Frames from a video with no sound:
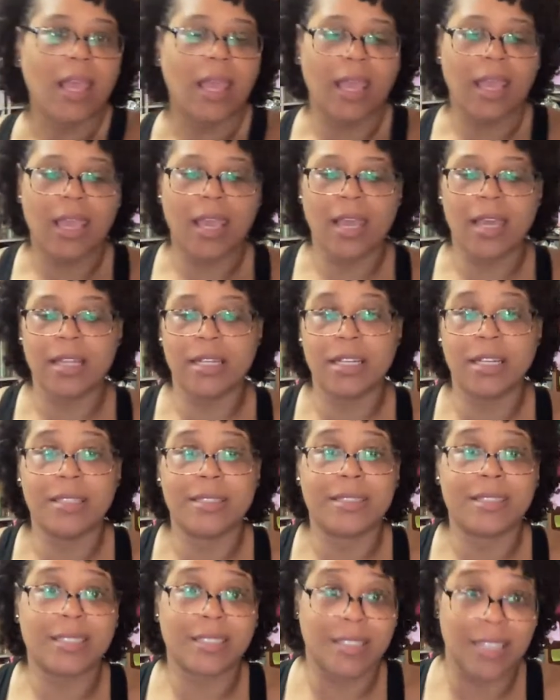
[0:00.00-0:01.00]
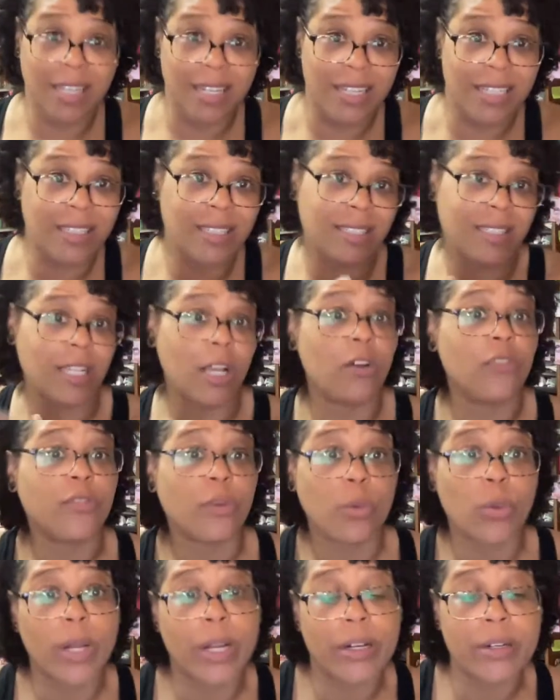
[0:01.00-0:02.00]
And it is Self
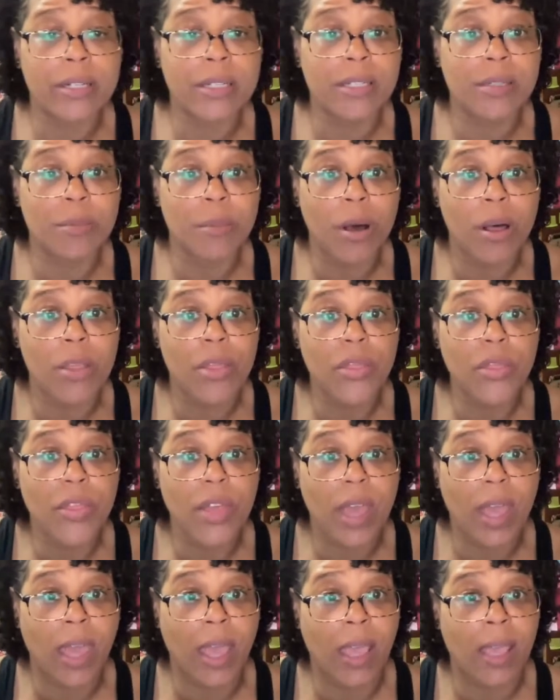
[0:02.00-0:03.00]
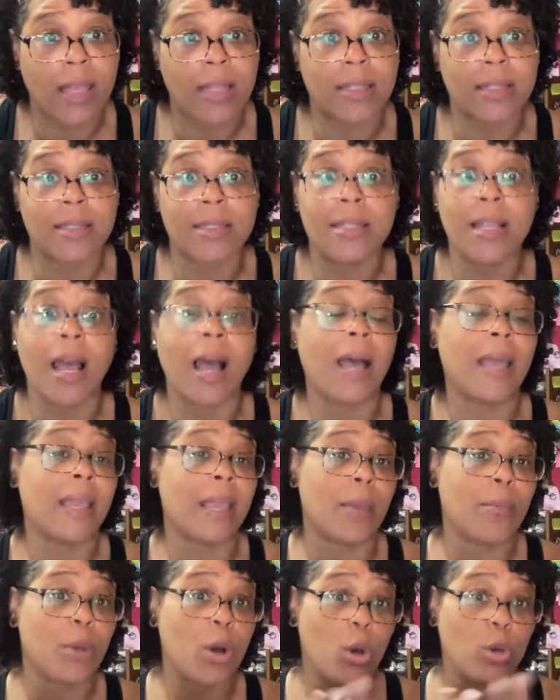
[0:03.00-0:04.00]
Awareness Month, and I
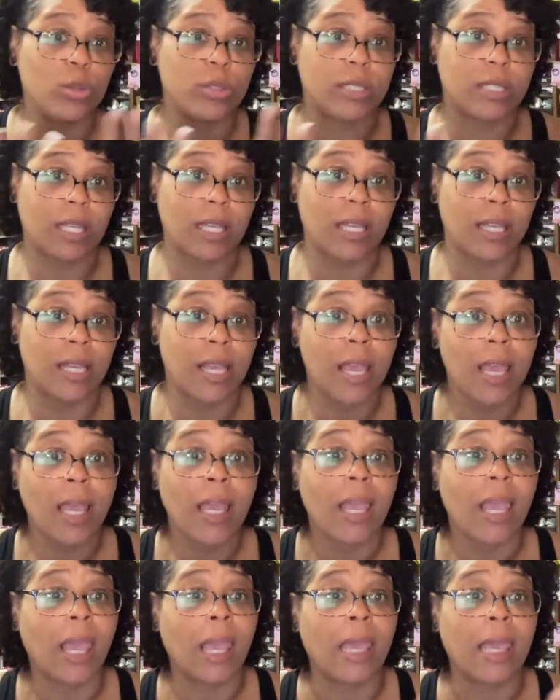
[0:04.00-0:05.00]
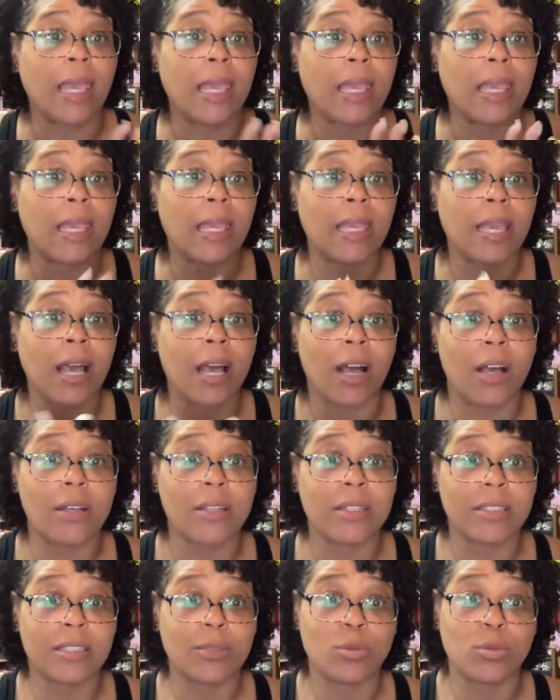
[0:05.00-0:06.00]
am hosting a
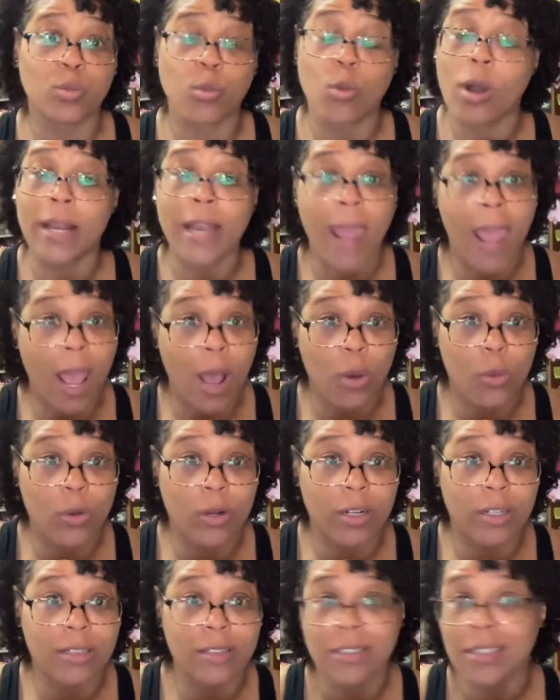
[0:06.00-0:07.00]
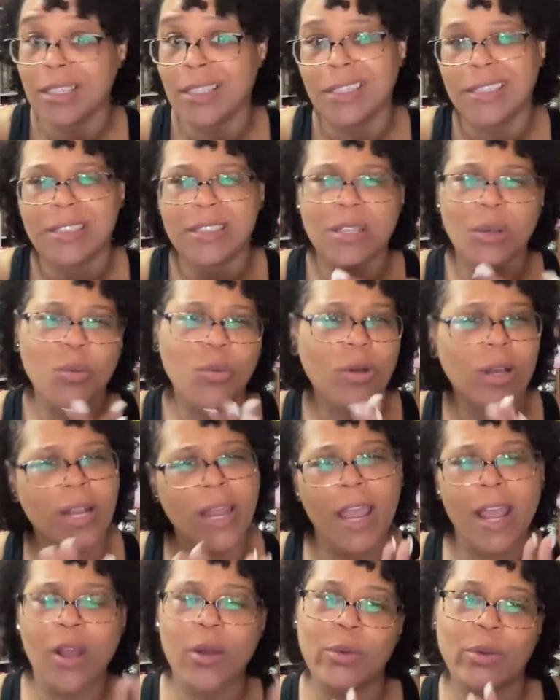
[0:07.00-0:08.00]
uh, one hour it's a one
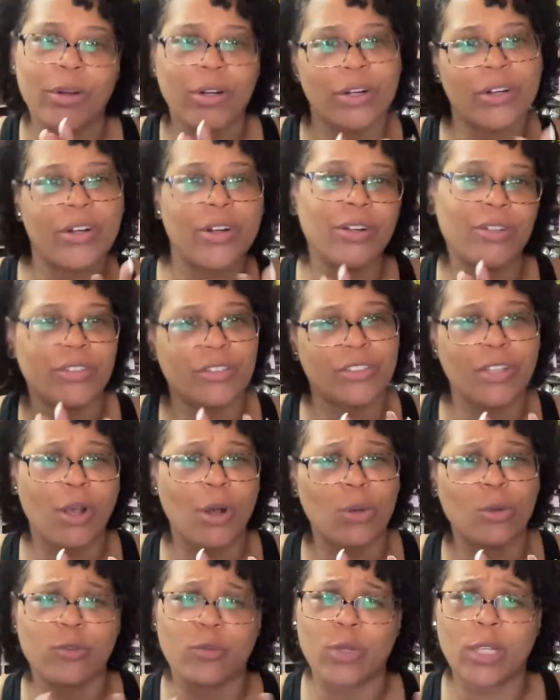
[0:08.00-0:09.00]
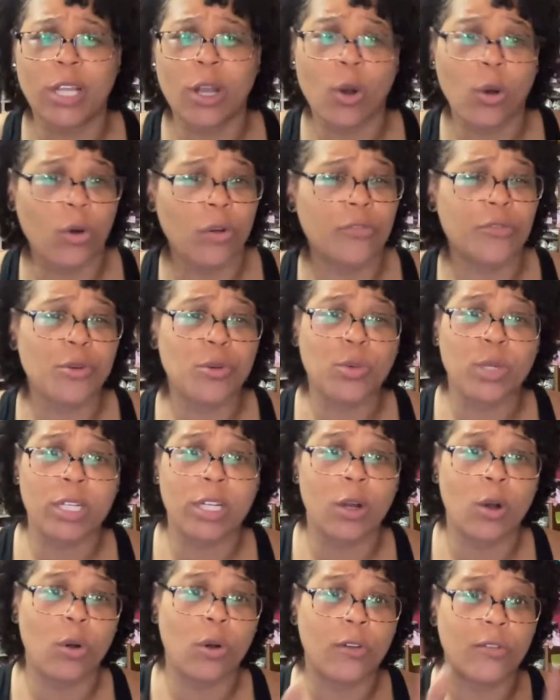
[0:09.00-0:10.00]
hour or so. If we go over, we
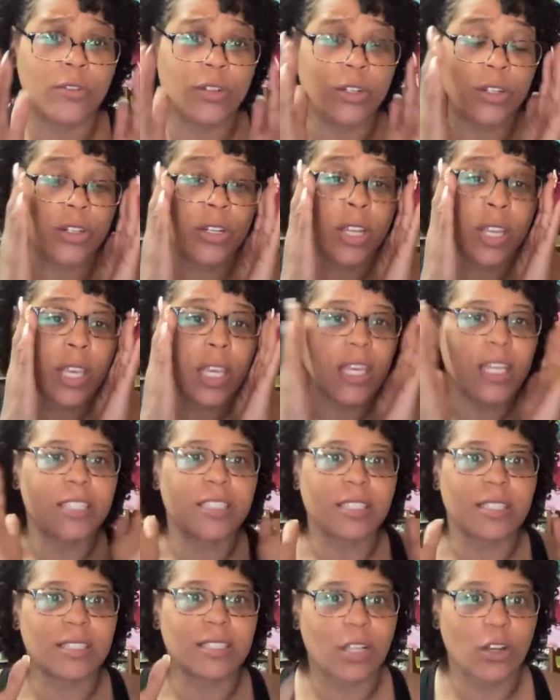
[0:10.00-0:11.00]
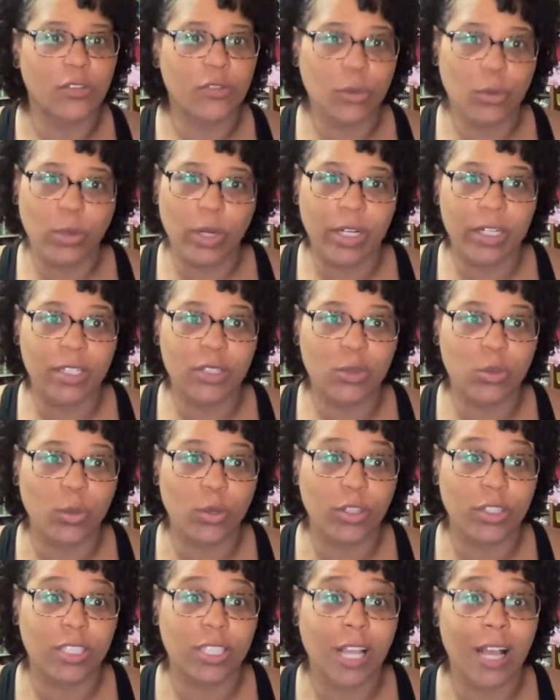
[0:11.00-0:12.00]
go over. It's a self awareness
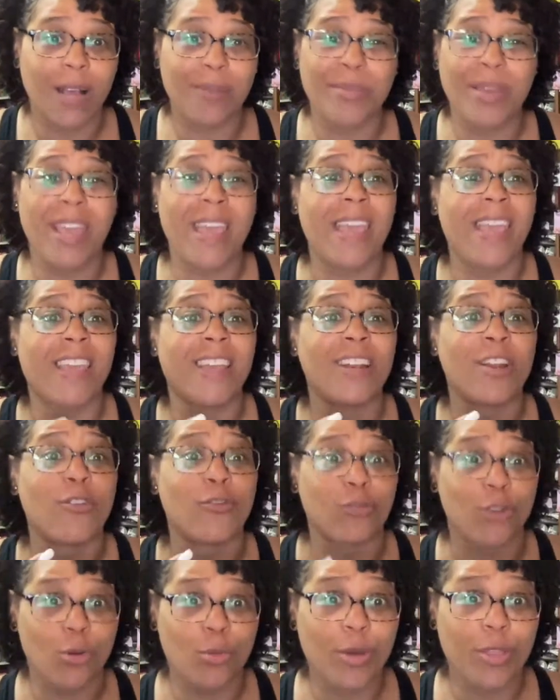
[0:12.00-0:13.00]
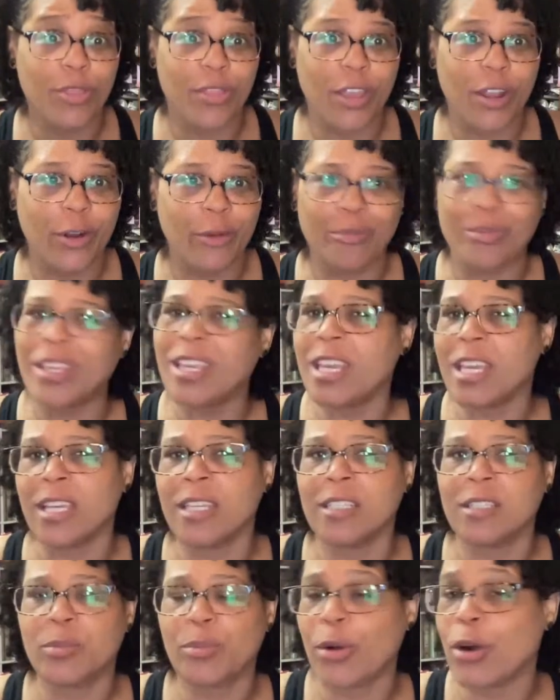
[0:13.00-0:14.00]
workshop, and aromatherapy
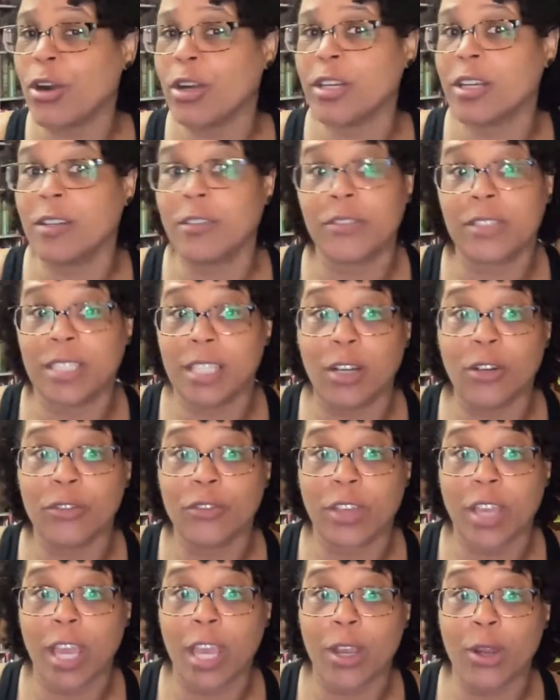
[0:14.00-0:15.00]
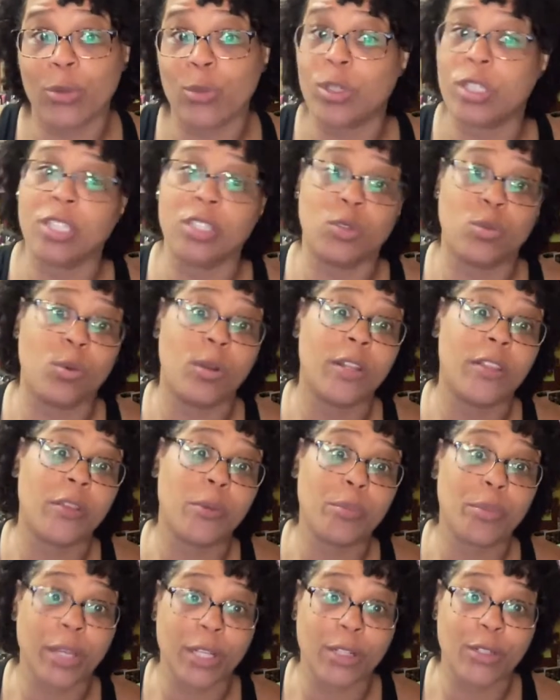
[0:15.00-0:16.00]
is part of self care, which is one of
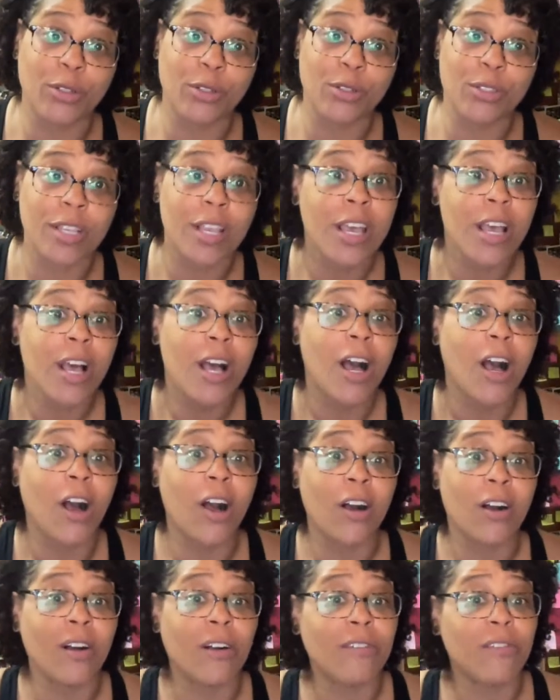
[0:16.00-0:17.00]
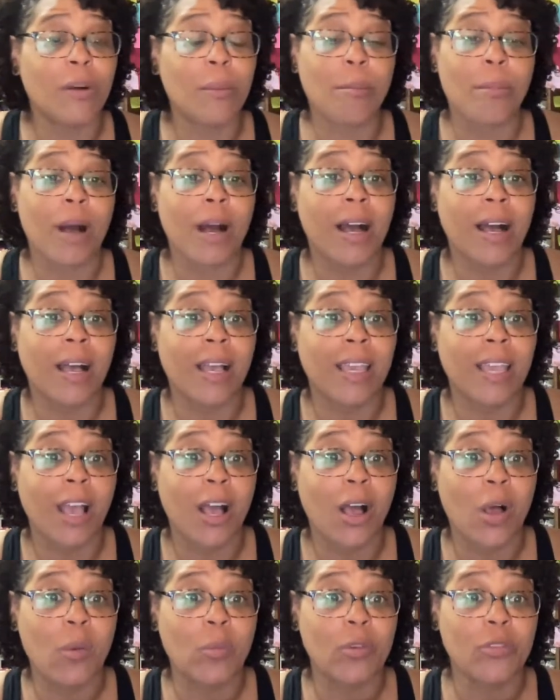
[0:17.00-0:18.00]
the pillars of my
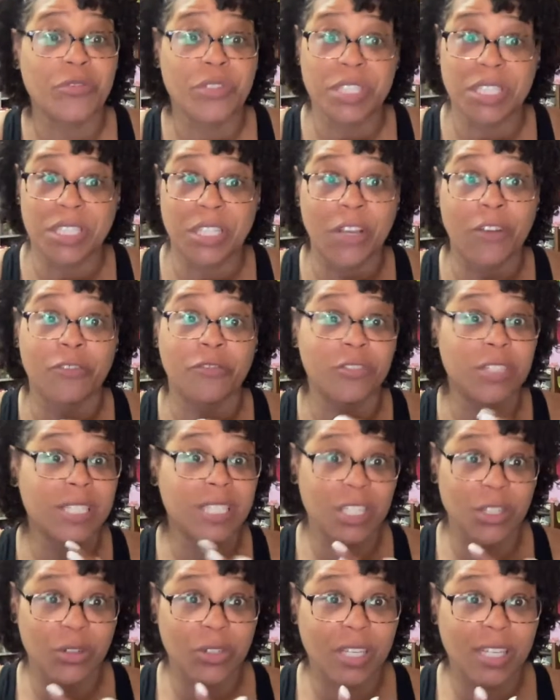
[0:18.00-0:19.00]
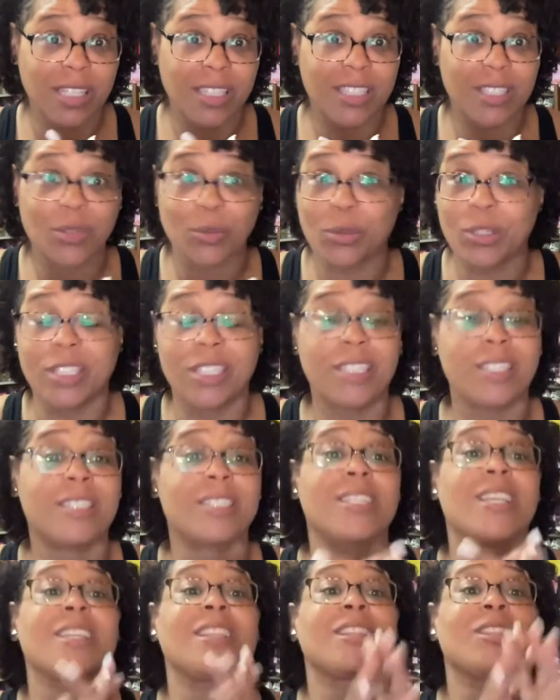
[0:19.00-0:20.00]
um, res of resilience, which
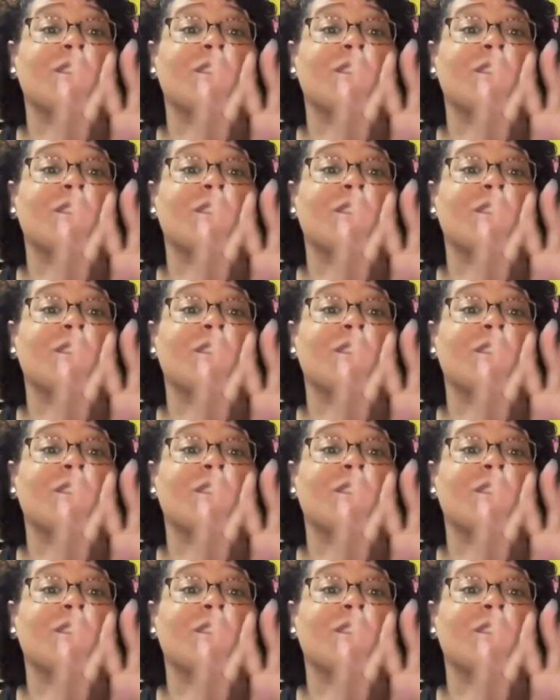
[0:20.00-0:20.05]
is